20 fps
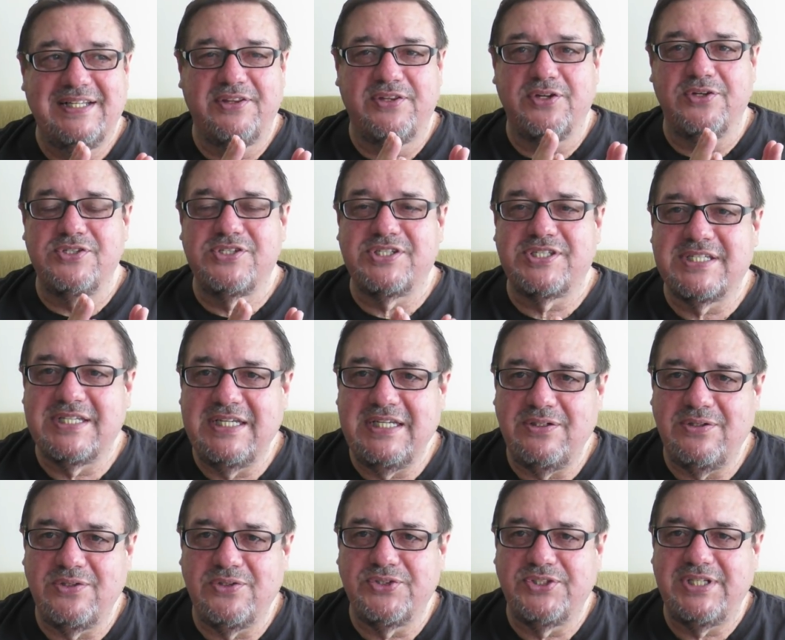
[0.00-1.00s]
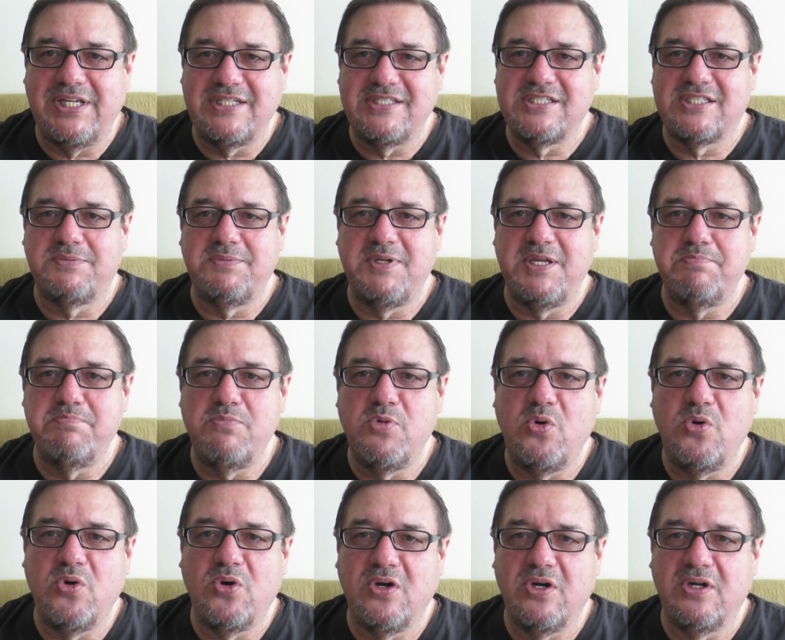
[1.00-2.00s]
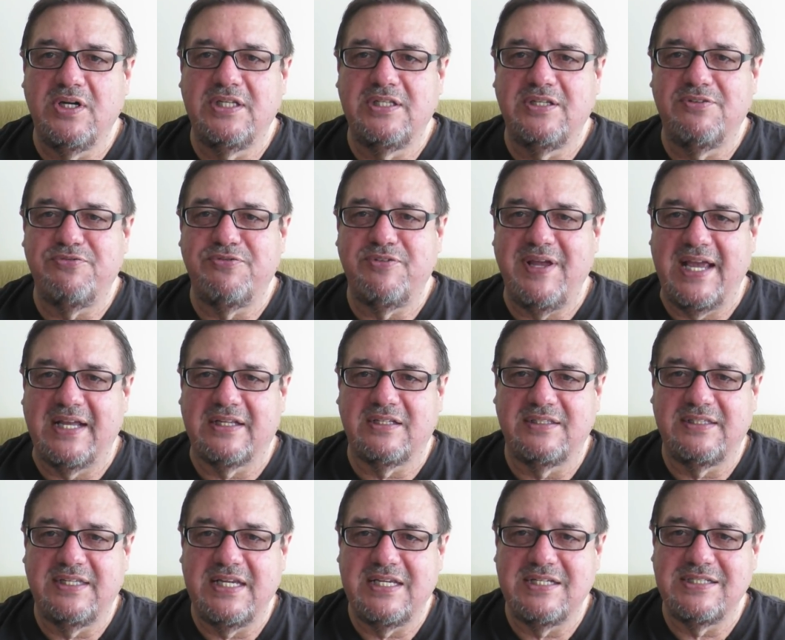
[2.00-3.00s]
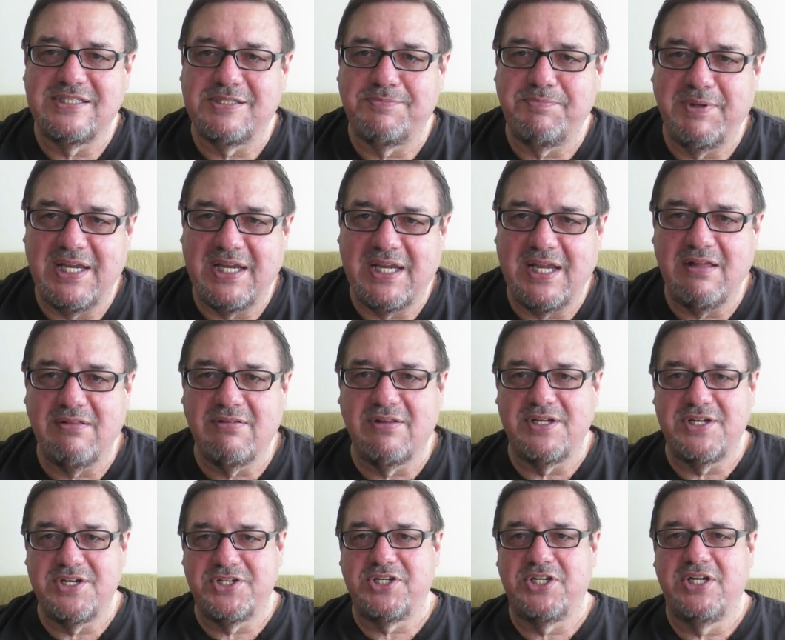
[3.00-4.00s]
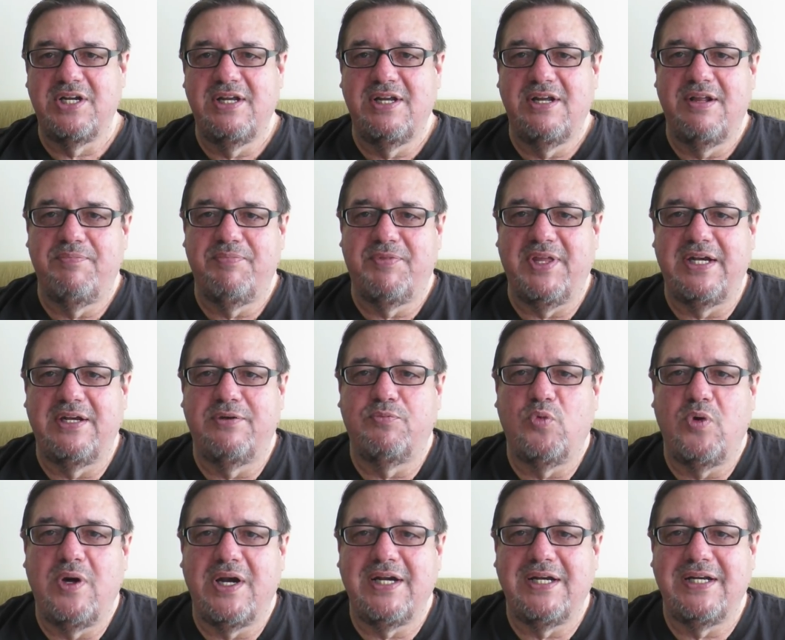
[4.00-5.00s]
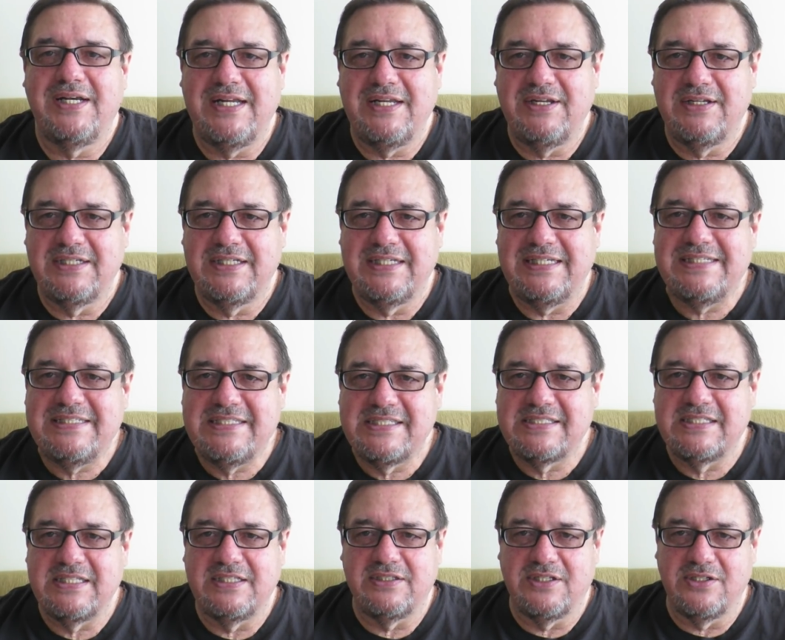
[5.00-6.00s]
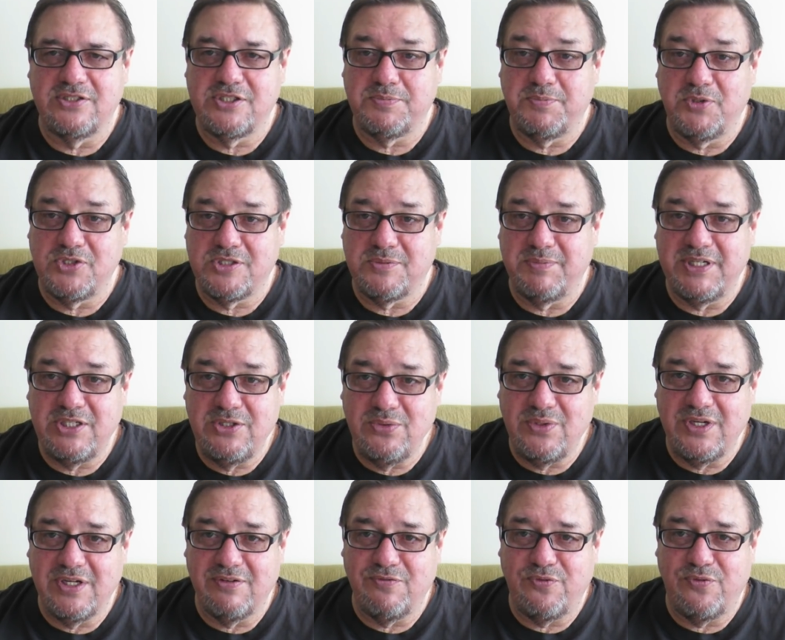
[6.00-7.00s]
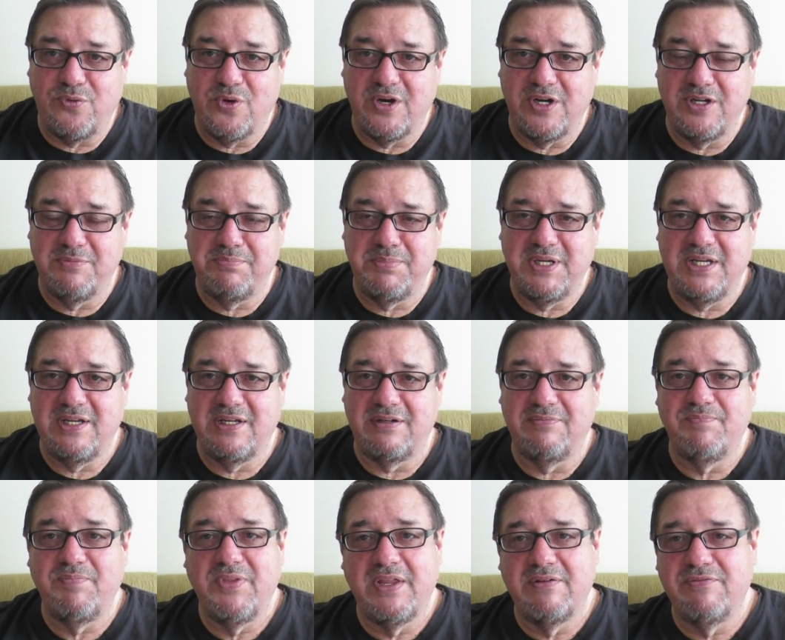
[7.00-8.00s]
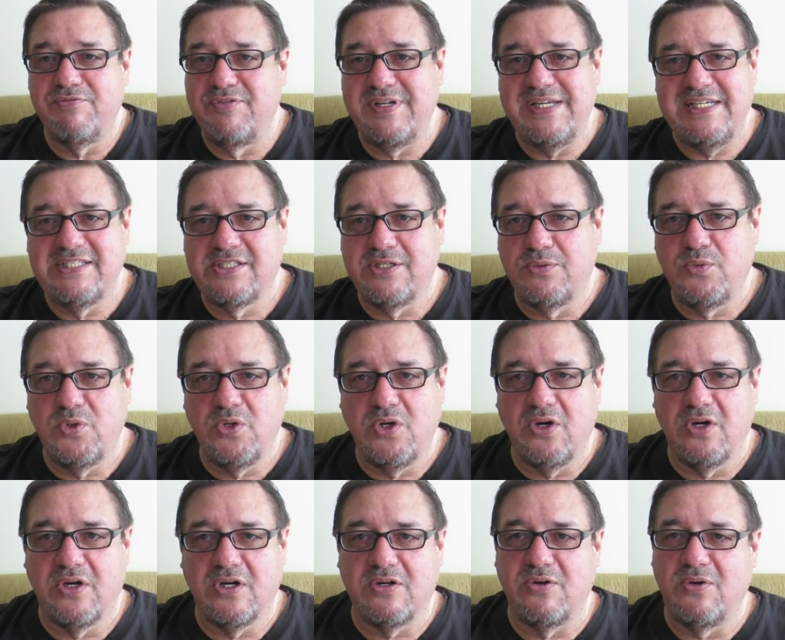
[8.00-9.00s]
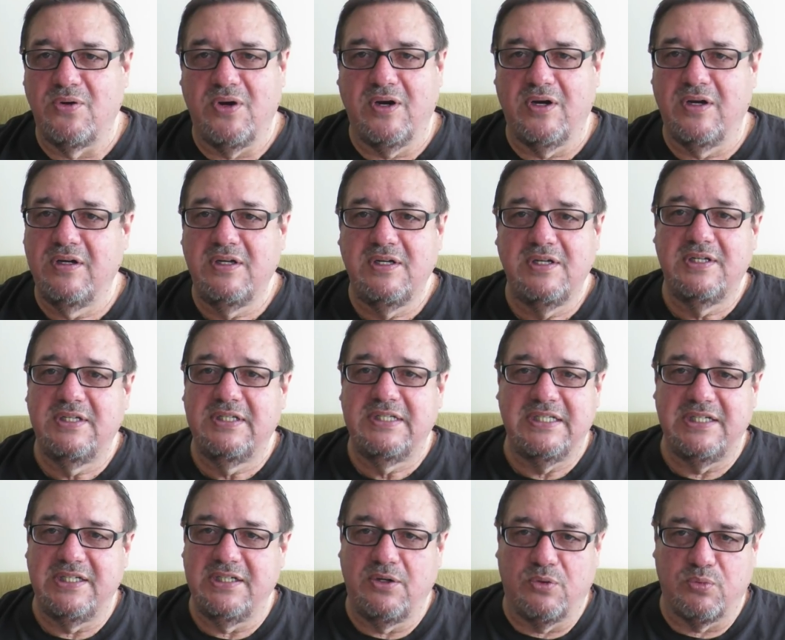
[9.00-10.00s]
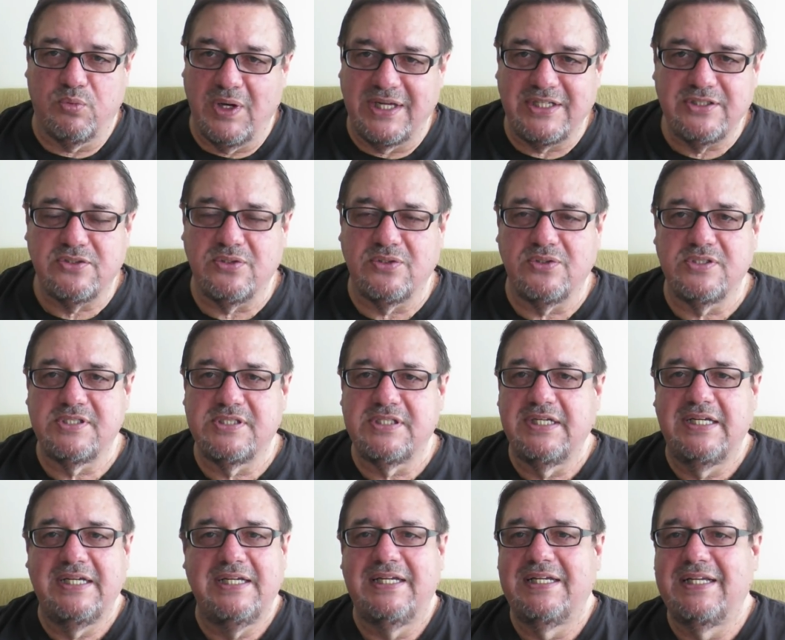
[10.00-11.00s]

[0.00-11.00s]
their skill tends to be more in the fact that they can speak English than in what it is that they're supposed to be doing for you, be it visa work or, you know, rentals.